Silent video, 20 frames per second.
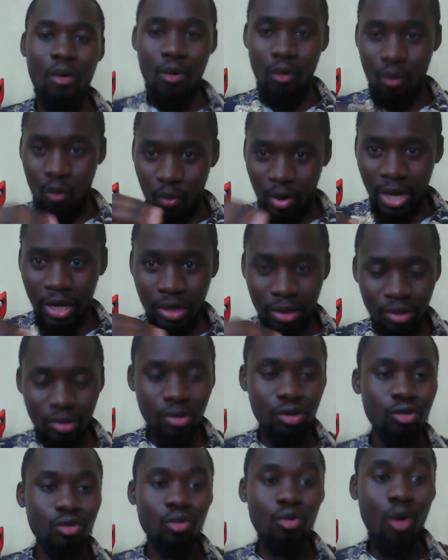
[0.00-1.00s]
When
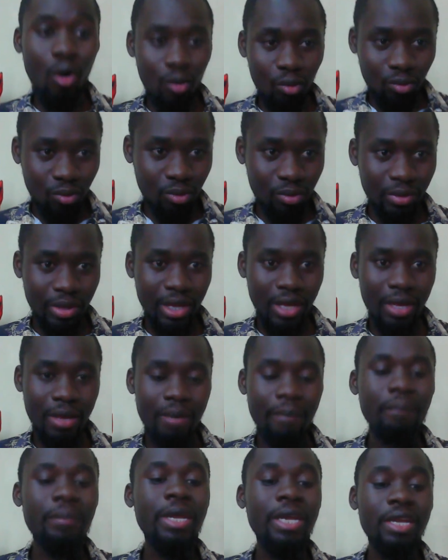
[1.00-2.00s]
you Google the
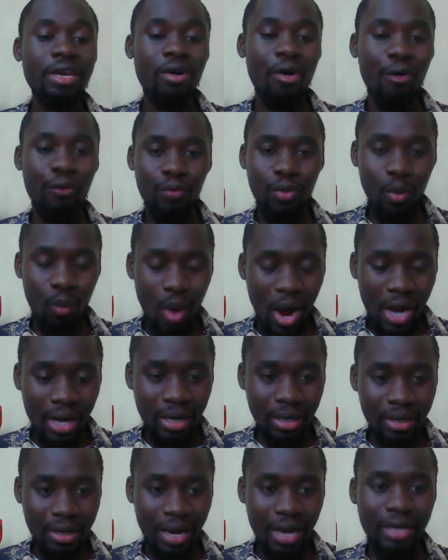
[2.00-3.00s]
meaning of the word
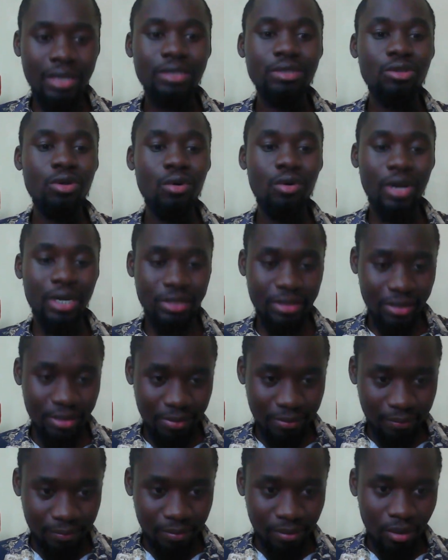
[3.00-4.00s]
Kakistocracy,
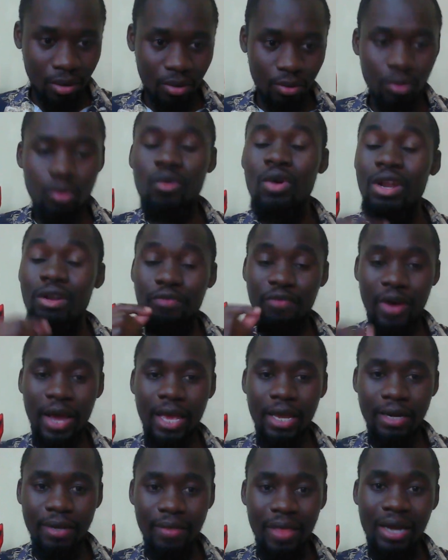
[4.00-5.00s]
you will
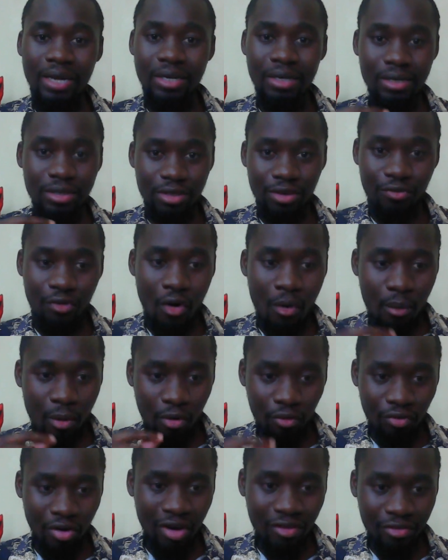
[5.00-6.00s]
find that it is a form
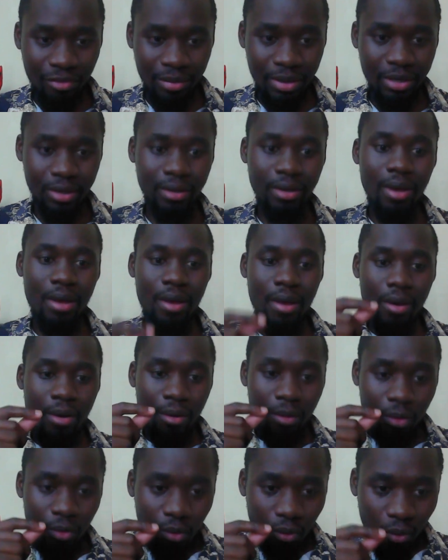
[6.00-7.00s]
of government
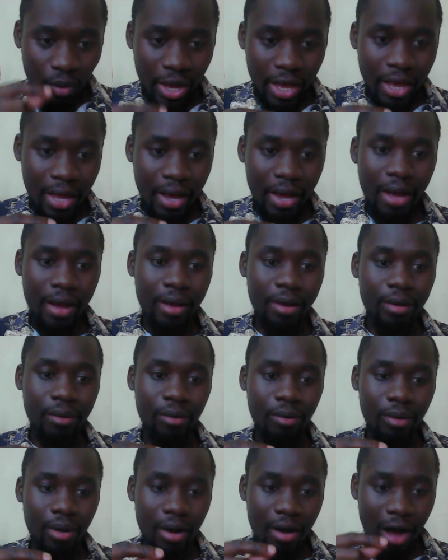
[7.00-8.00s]
where
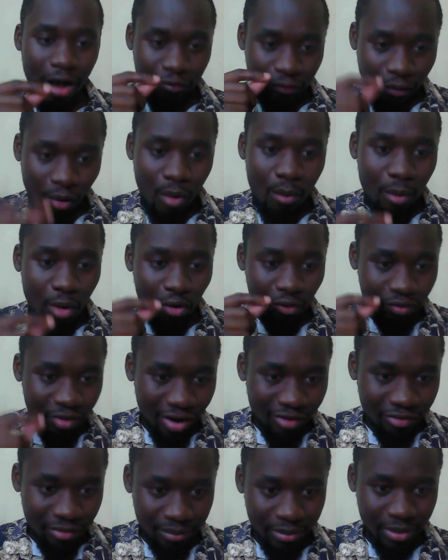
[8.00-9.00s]
a form of
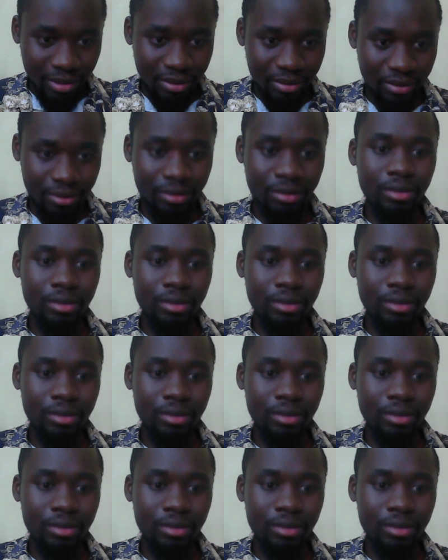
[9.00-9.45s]
government